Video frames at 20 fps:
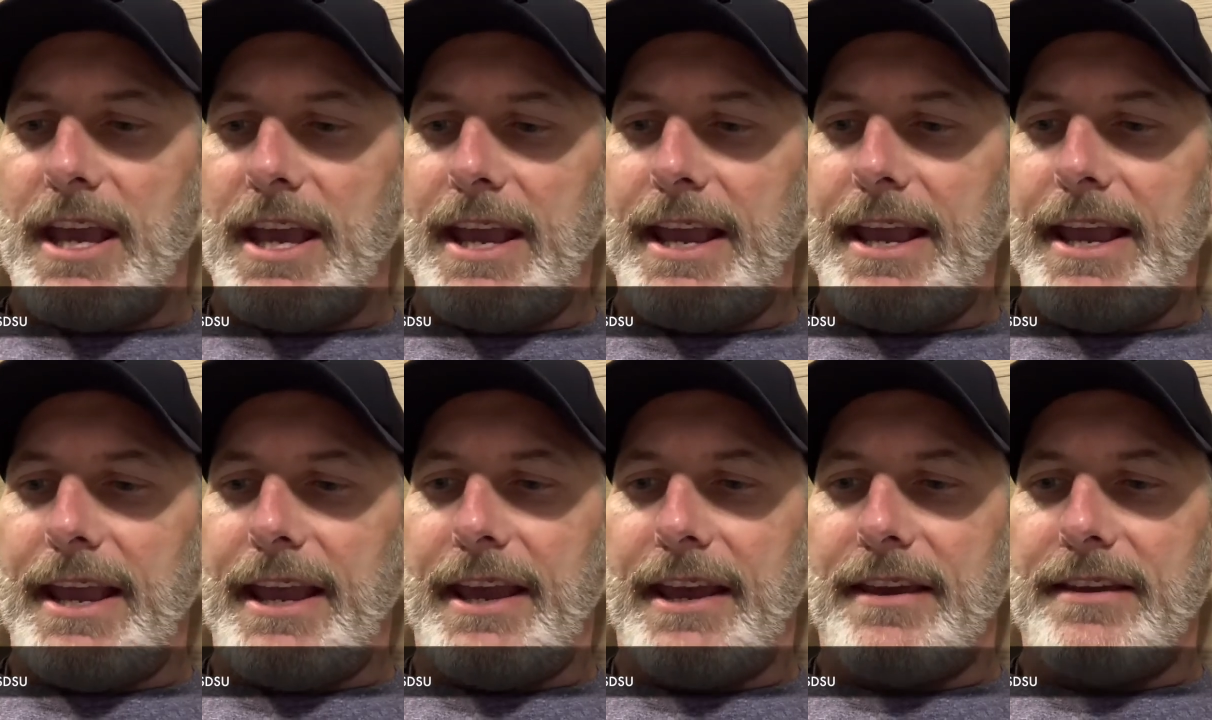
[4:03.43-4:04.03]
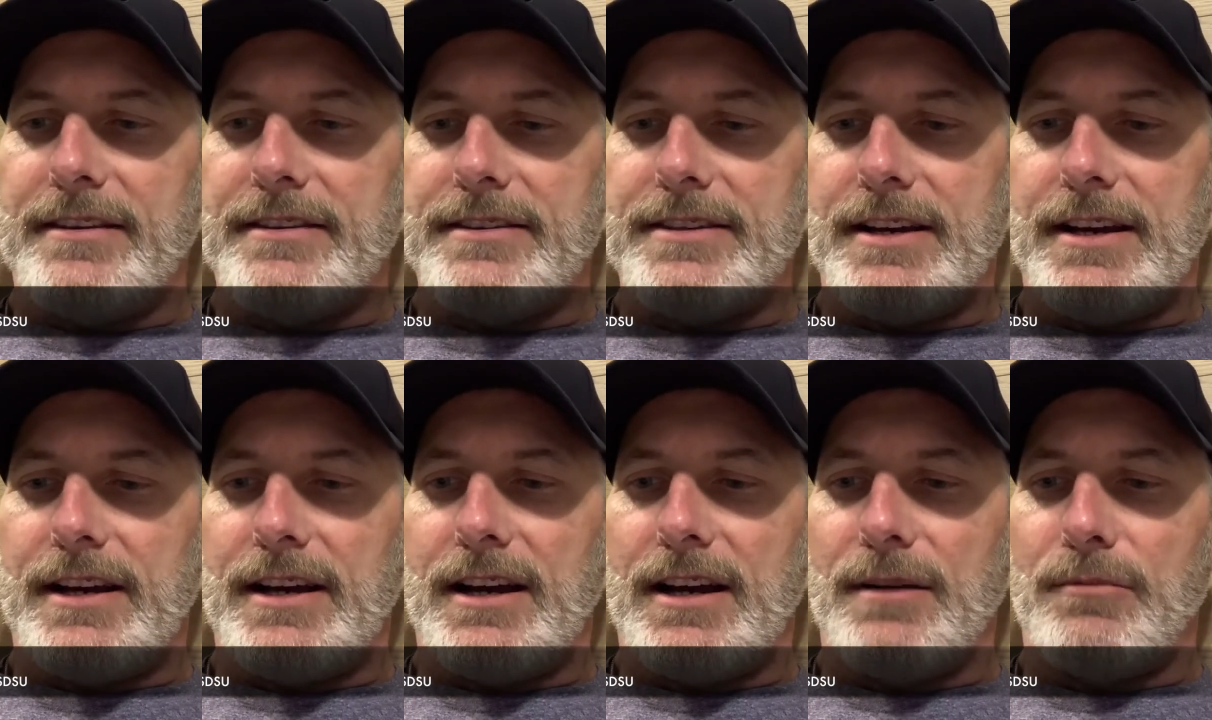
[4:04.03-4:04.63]
and
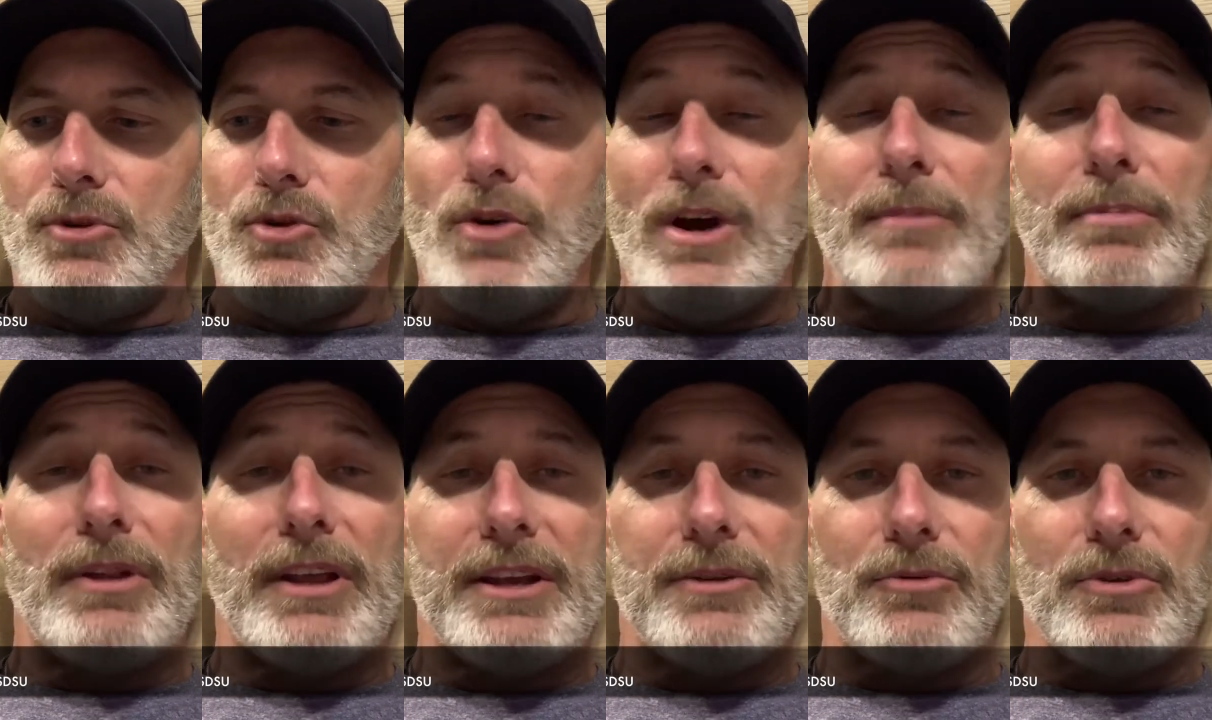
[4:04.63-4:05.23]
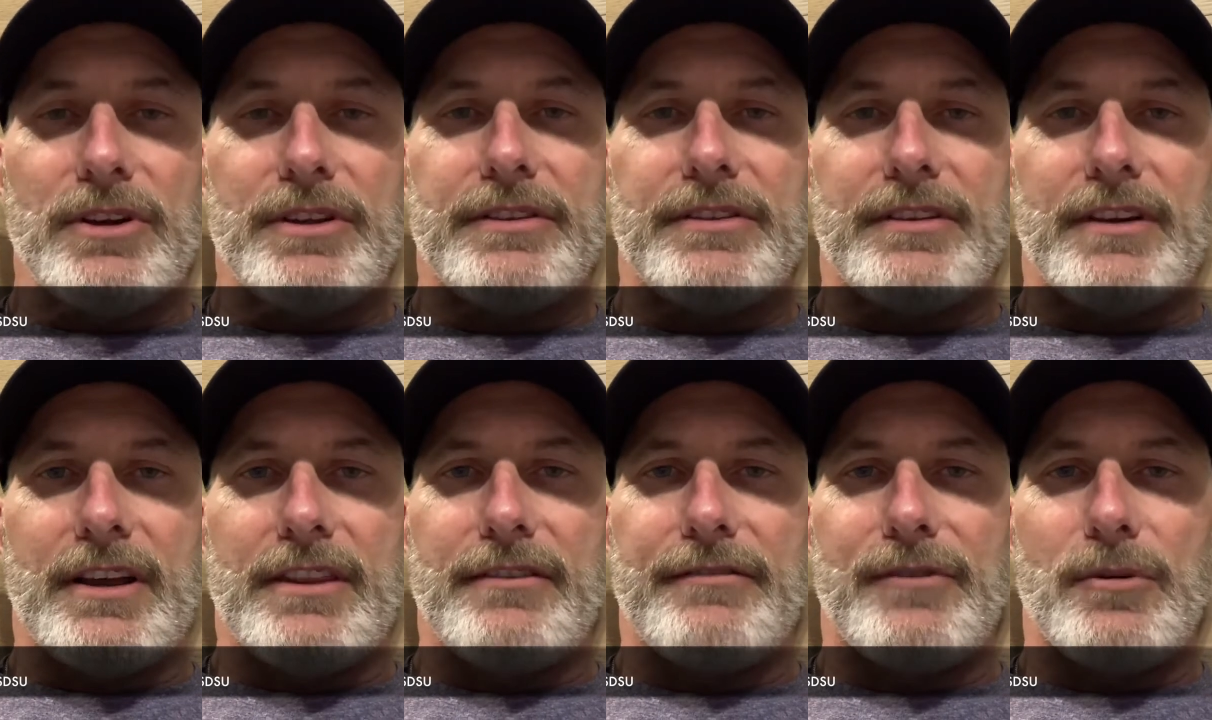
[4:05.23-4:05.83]
who I played with
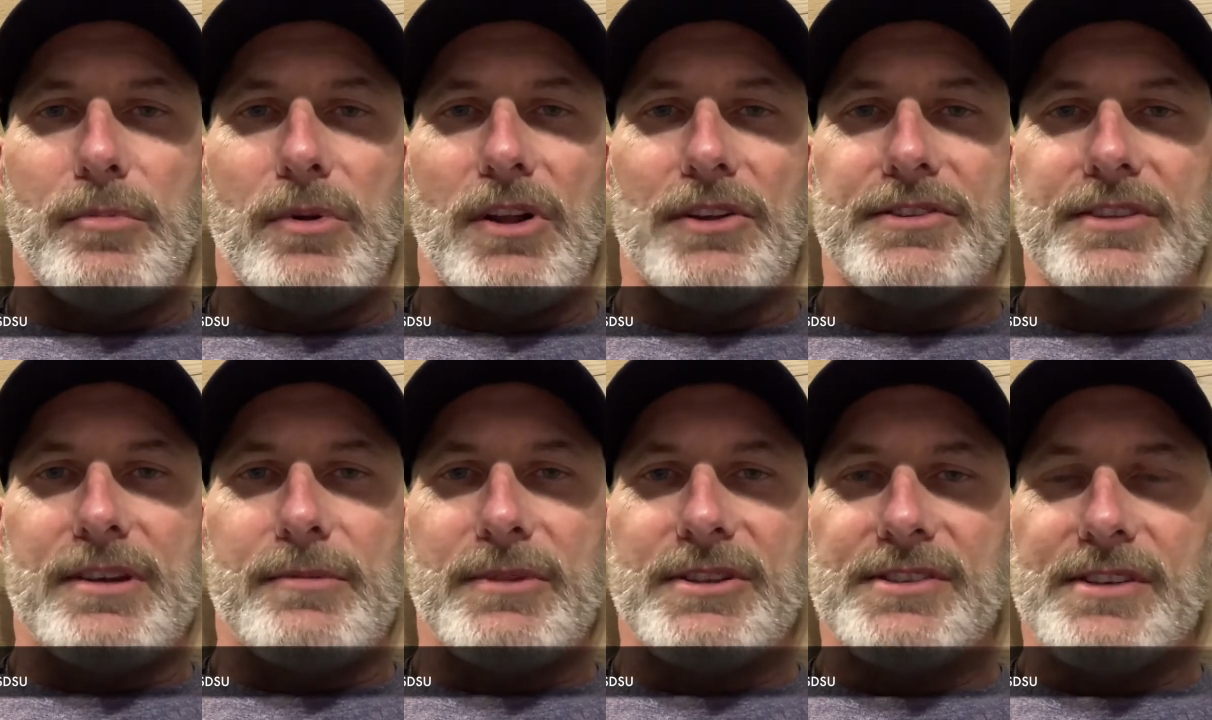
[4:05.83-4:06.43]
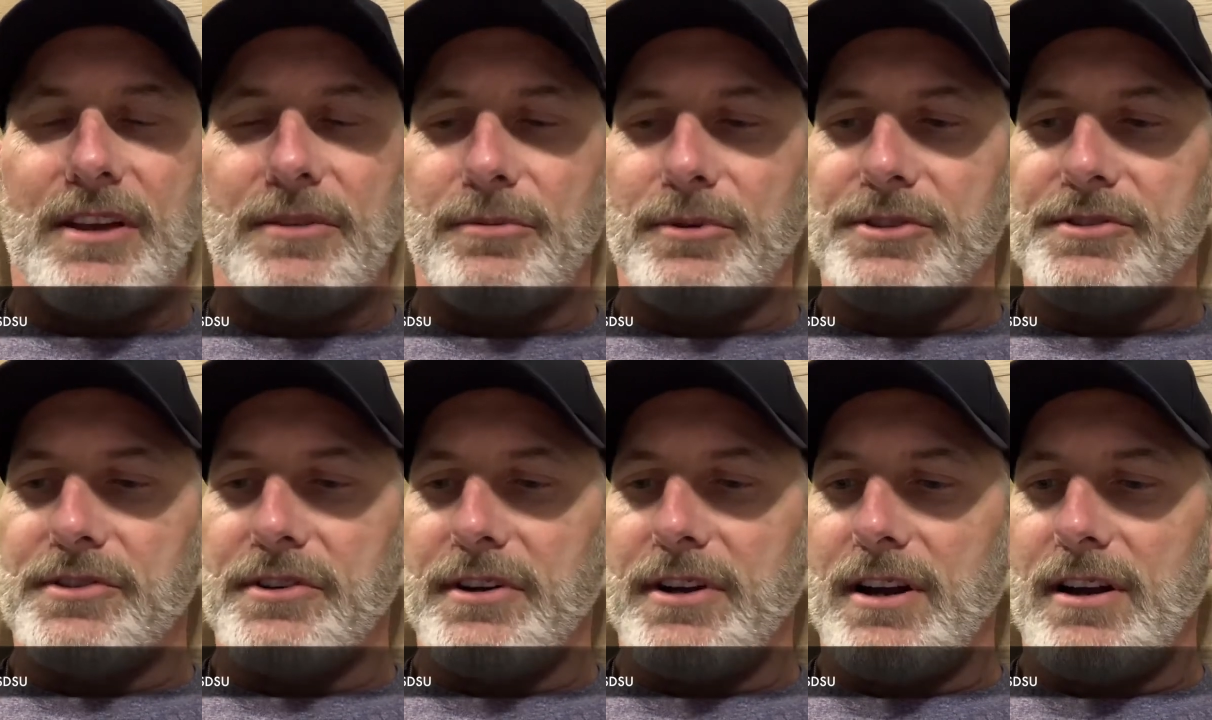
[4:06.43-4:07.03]
on the football team at
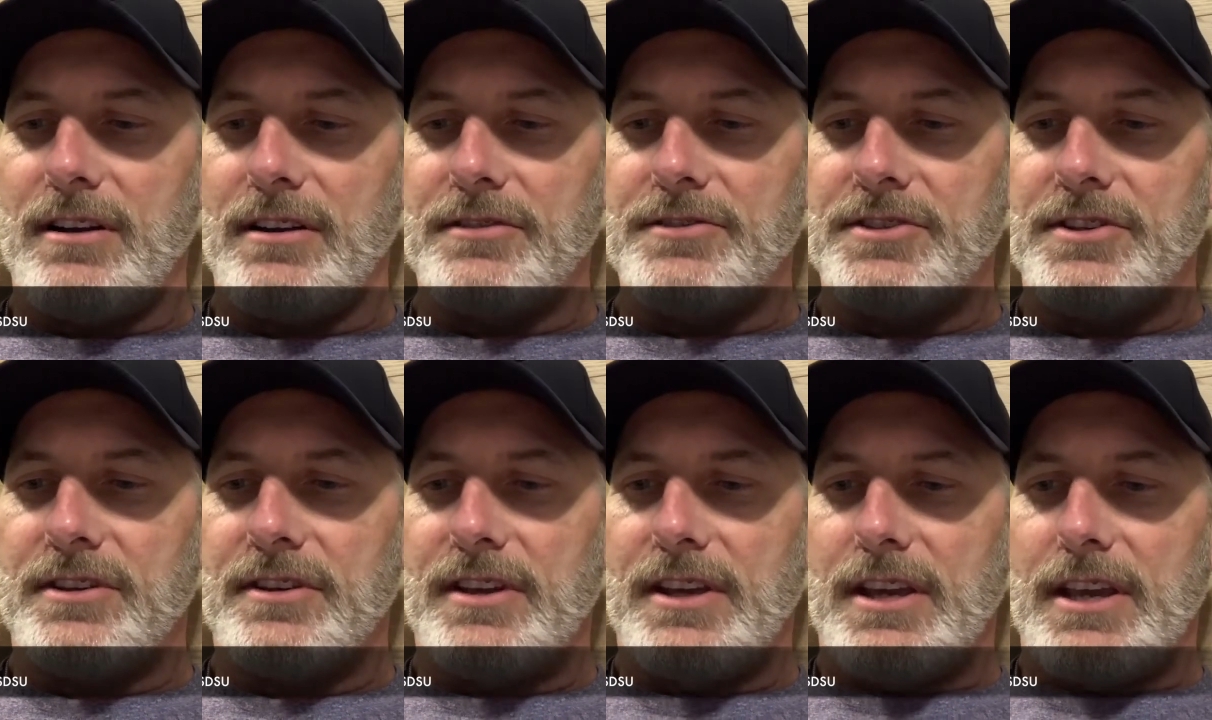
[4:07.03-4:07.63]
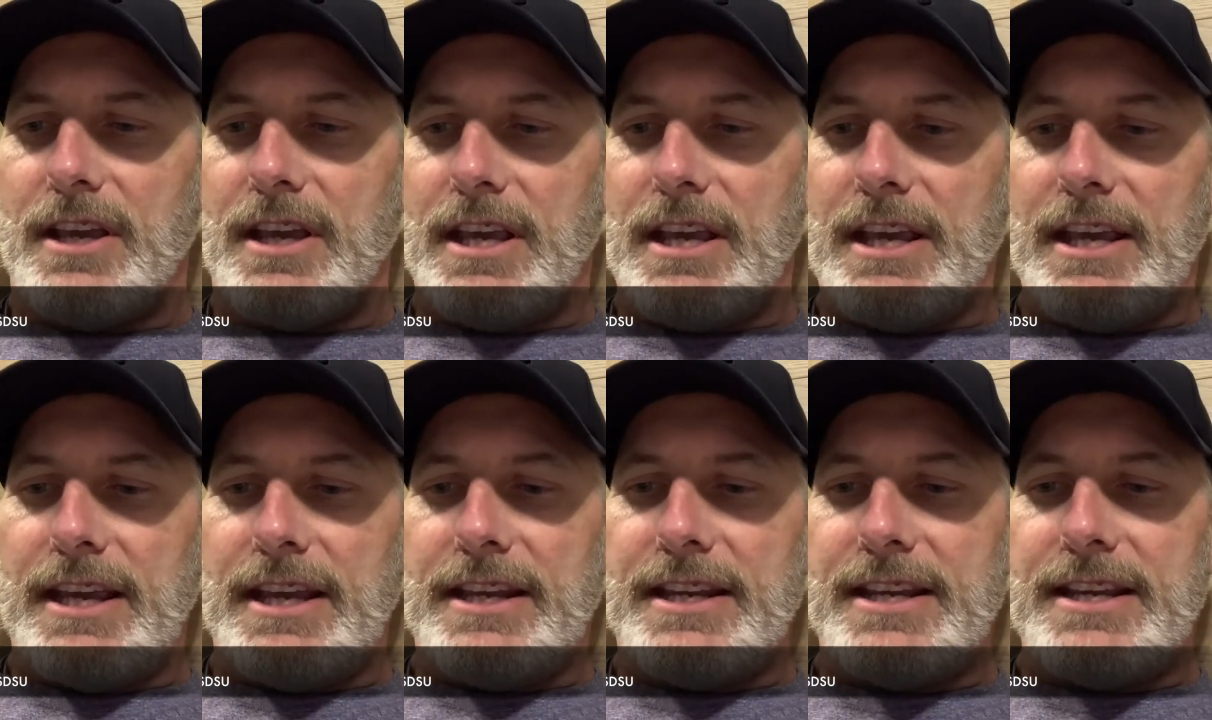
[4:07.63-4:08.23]
Southwestern College.
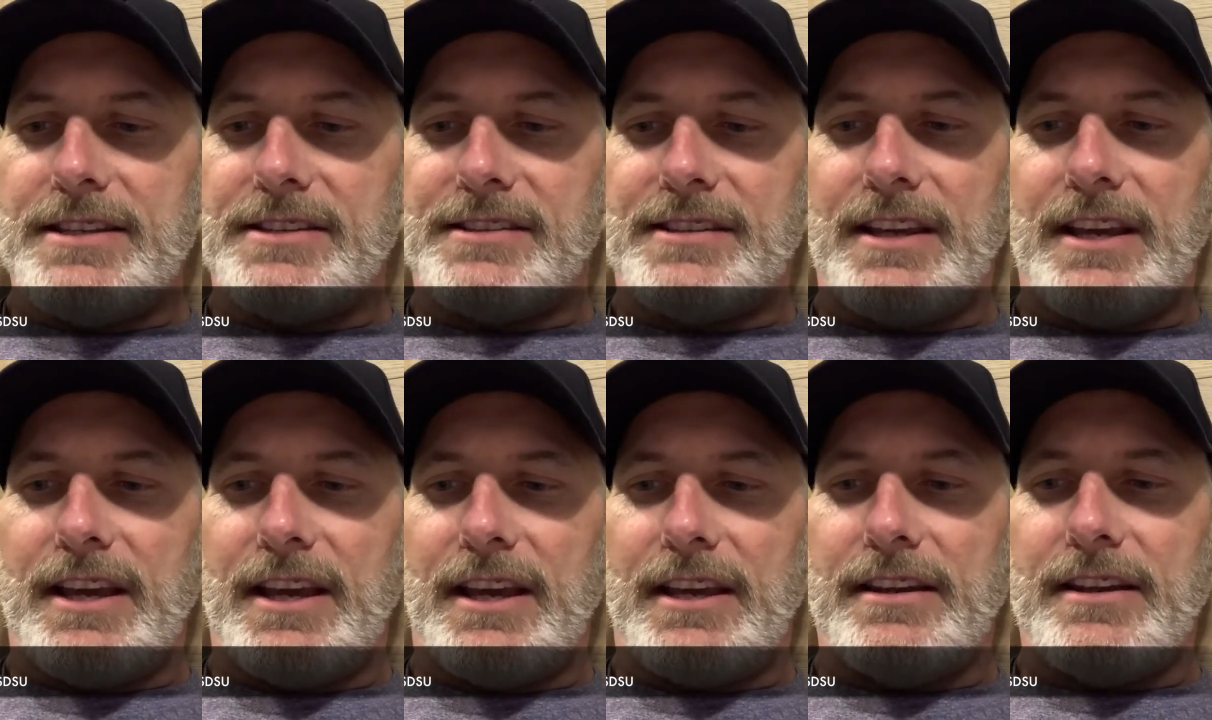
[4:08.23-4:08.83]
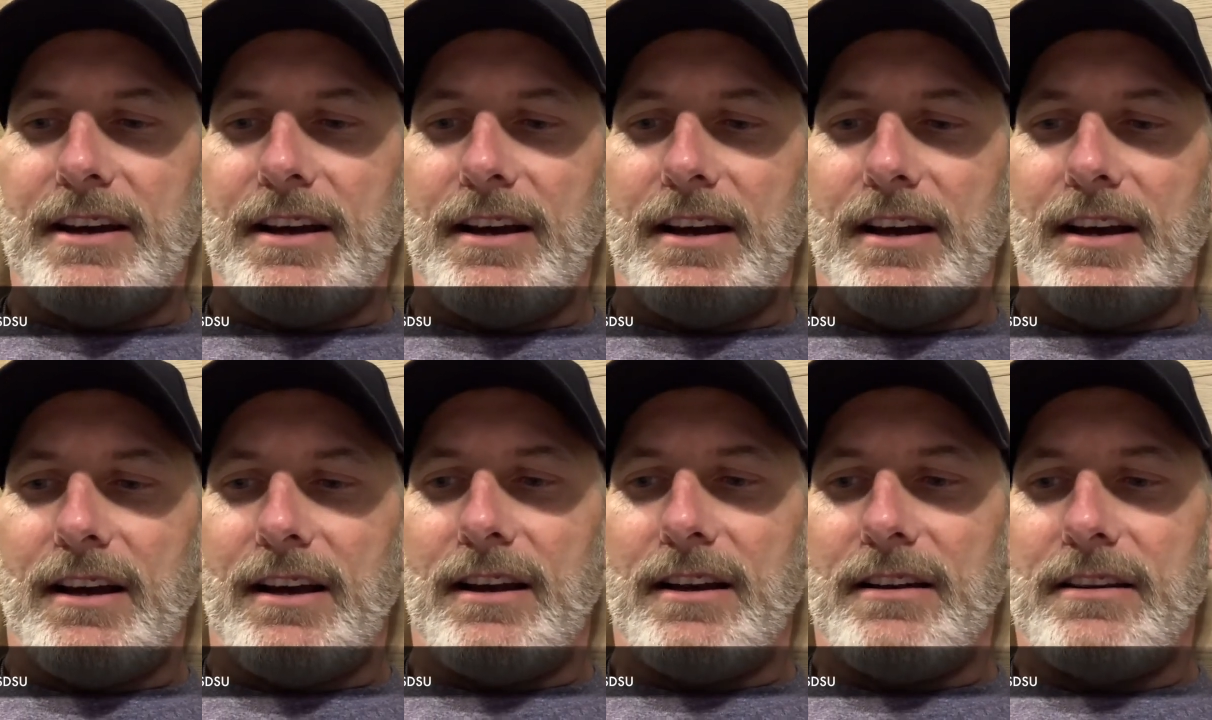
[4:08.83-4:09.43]
And he said, had
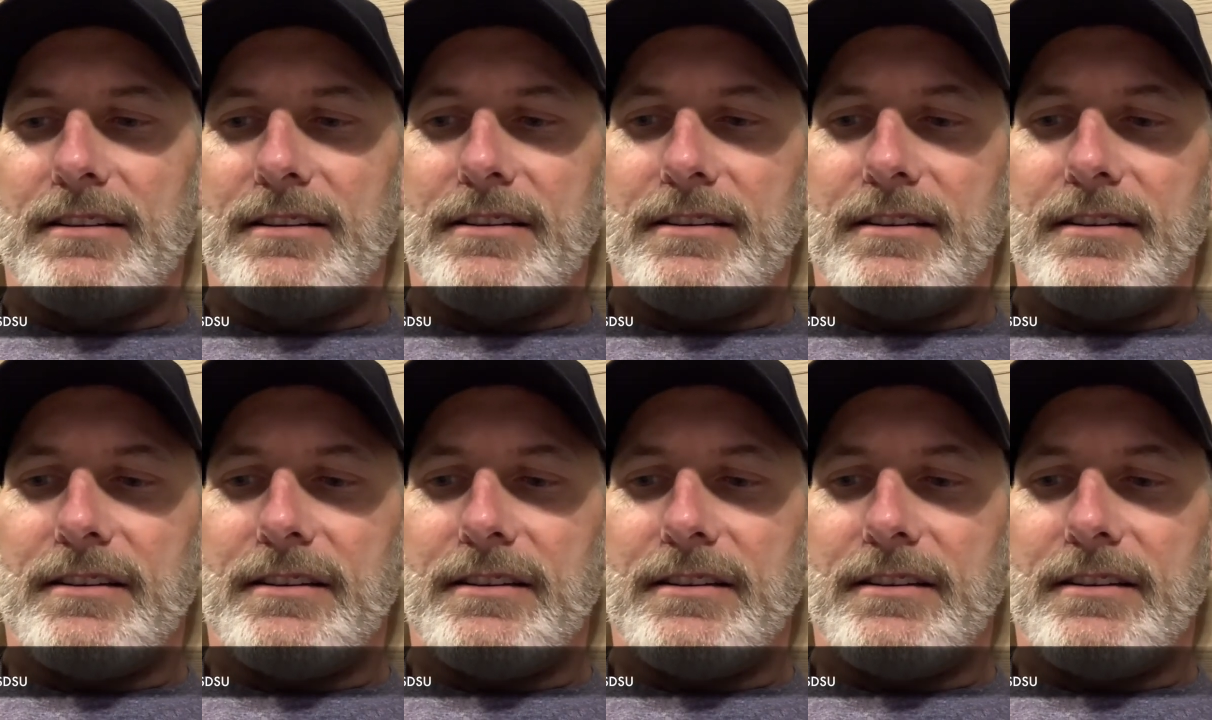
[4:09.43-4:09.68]
I